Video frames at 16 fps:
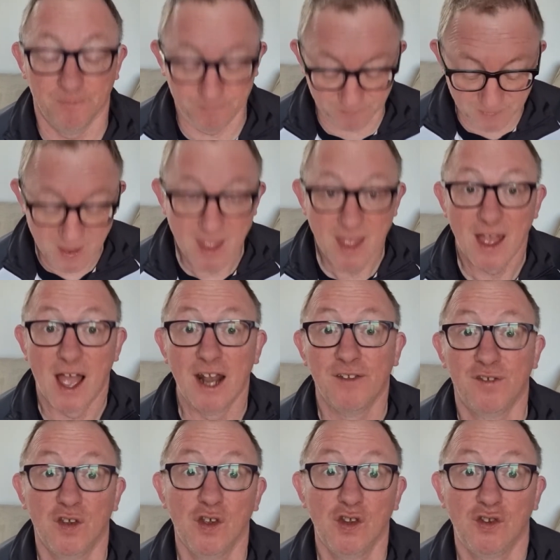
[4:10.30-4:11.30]
and
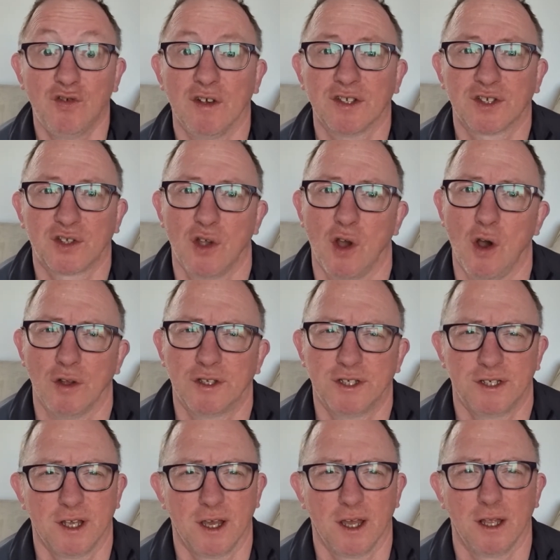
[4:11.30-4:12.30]
if you trust God
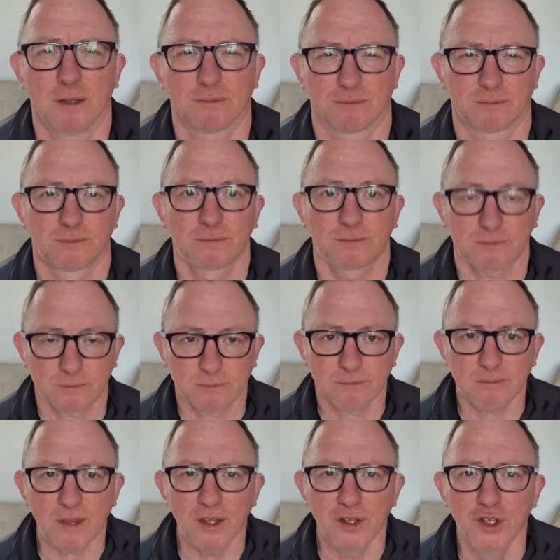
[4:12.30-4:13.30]
today,
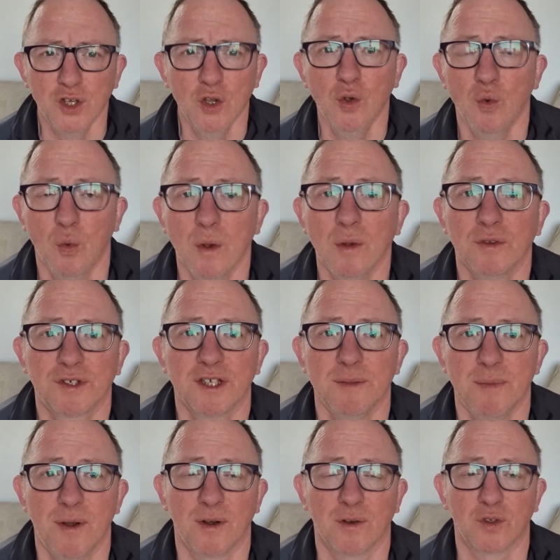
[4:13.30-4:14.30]
you will see
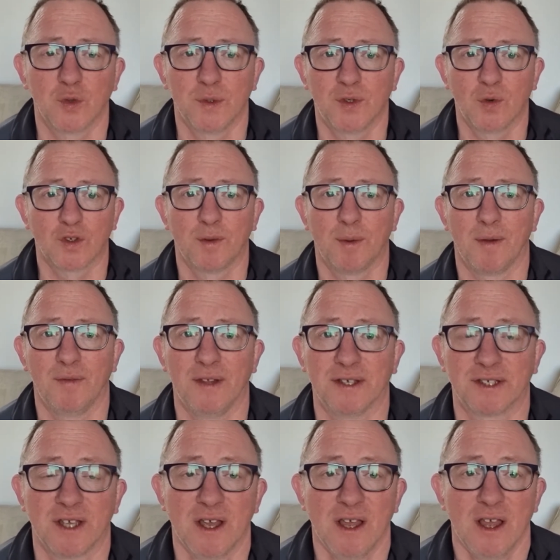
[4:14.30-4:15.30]
miracles. We talked about
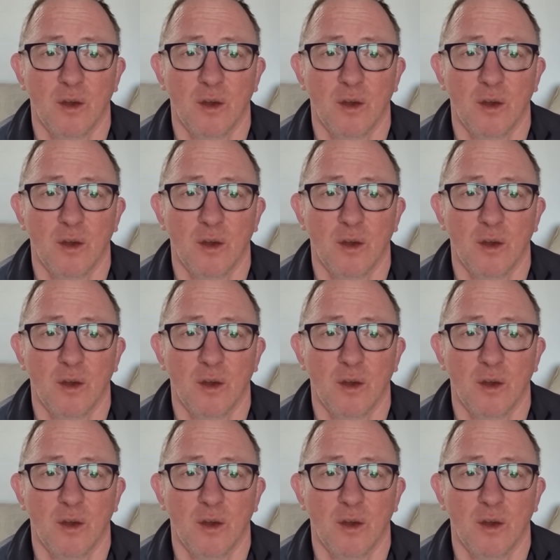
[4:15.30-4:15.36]
this.